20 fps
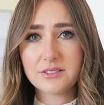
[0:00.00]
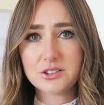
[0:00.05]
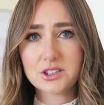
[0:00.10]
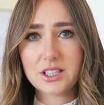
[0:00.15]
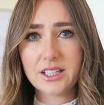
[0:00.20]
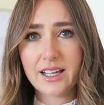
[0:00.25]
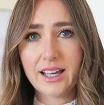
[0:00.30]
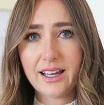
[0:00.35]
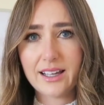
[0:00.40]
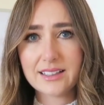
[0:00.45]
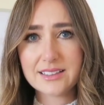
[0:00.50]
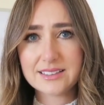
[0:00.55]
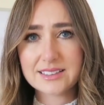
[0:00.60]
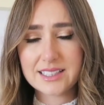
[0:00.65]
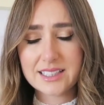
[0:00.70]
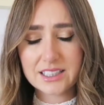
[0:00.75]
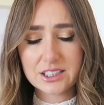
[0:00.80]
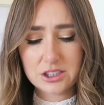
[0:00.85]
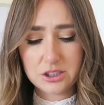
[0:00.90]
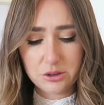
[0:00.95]
she has,
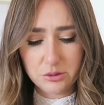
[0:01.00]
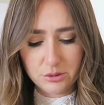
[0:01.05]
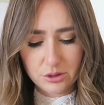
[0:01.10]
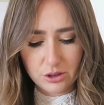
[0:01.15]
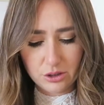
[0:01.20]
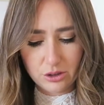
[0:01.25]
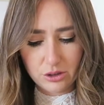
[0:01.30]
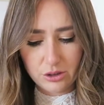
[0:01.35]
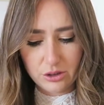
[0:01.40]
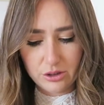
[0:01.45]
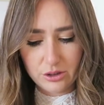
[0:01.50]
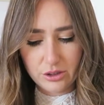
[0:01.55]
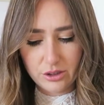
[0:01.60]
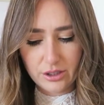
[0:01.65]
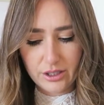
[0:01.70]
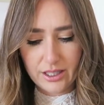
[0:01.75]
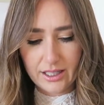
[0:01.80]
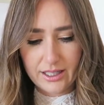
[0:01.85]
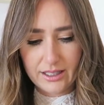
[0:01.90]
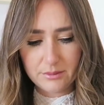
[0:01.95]
that she would go
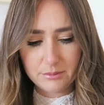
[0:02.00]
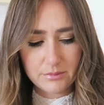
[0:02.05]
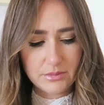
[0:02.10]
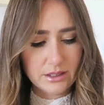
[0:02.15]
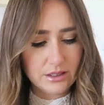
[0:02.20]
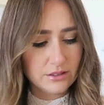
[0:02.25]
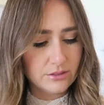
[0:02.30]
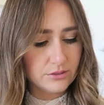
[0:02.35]
and